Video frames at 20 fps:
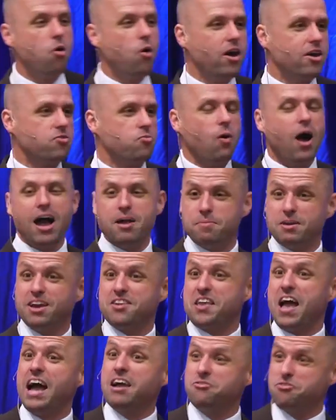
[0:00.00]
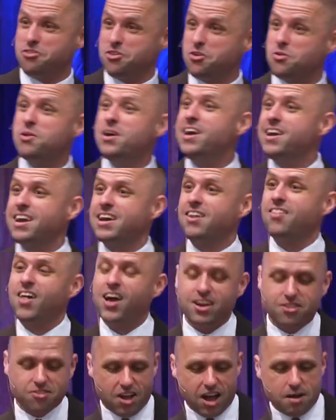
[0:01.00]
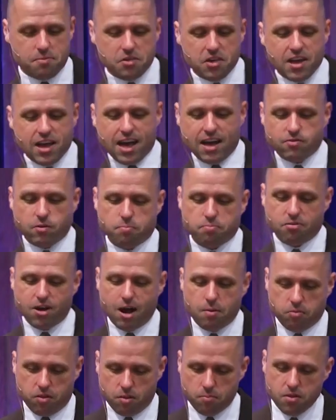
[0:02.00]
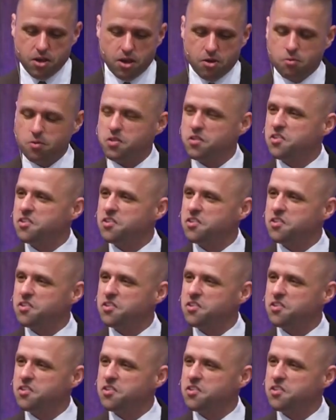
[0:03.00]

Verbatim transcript: noise. Why? Because I too can a lot of times have a problem with